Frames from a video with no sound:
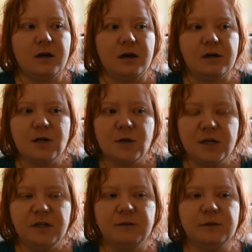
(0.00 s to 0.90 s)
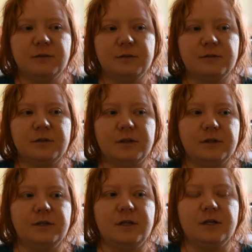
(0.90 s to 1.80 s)
I agree with
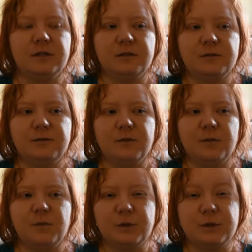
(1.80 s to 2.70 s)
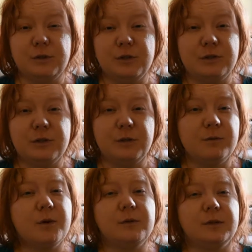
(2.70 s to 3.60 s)
her that from what she
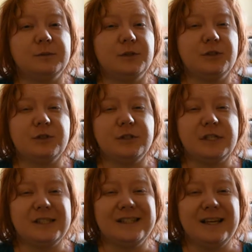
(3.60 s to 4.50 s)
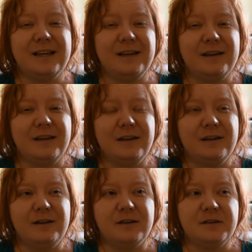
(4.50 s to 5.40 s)
wrote, I'm not sure that
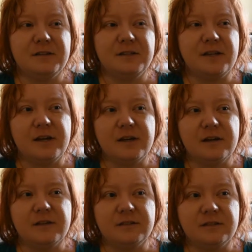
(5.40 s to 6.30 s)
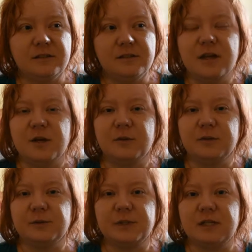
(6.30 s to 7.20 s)
her stay in the psych
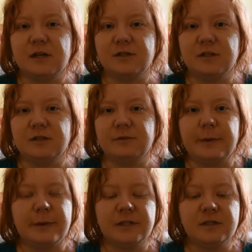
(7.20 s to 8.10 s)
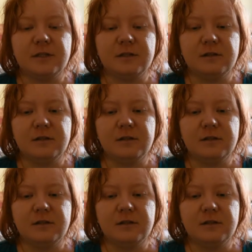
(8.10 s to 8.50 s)
ward was actually warranted,